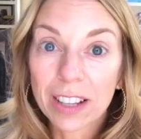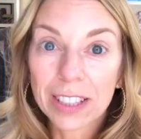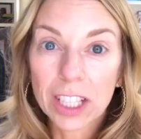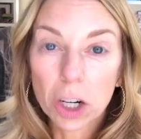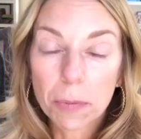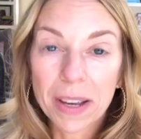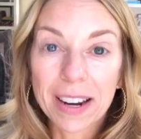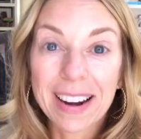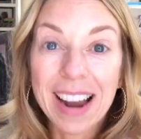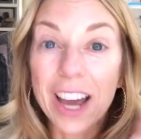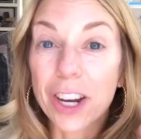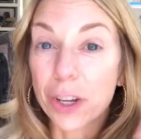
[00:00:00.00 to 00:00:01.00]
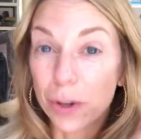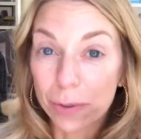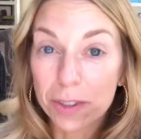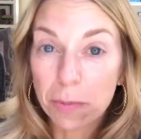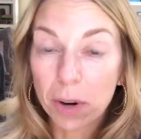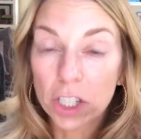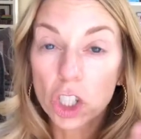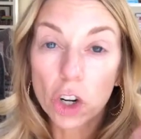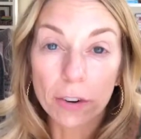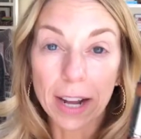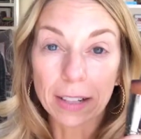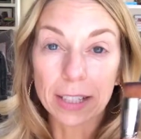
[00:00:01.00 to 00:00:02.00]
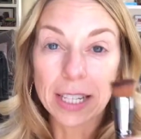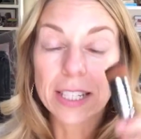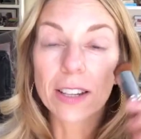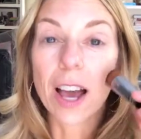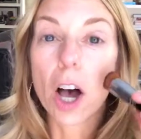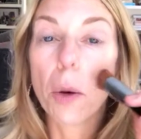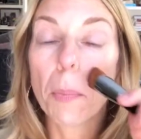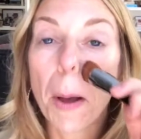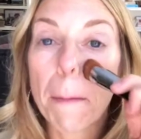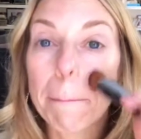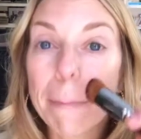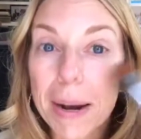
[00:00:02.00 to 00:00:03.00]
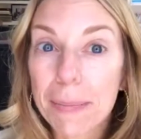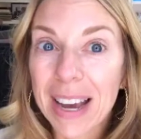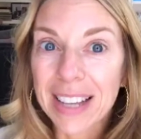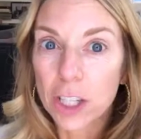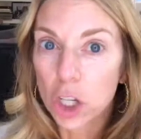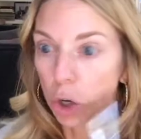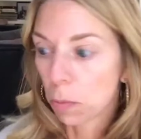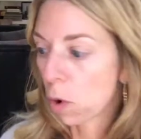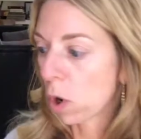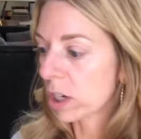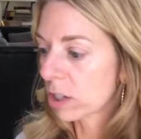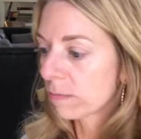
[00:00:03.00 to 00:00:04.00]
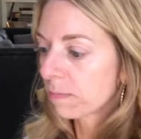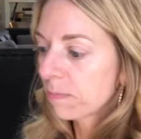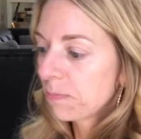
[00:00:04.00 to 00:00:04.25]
a little bit on how to use the brush correctly to help minimize your pores.